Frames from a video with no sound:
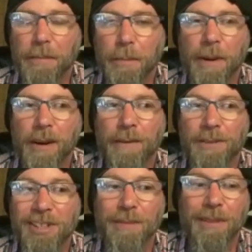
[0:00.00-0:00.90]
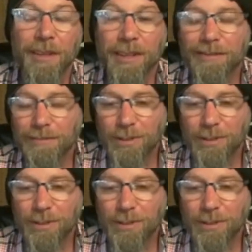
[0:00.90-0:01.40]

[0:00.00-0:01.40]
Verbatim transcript: preparing for something that